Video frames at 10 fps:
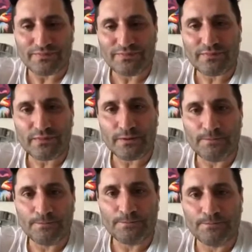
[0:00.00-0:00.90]

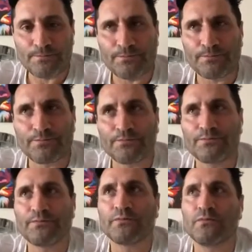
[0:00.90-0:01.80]

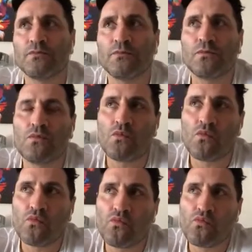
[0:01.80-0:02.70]

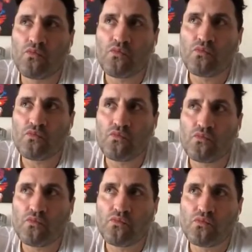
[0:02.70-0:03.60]

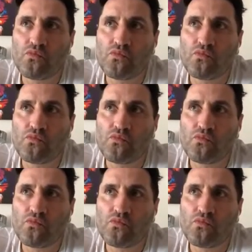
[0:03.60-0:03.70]
No words are spoken by the person on screen.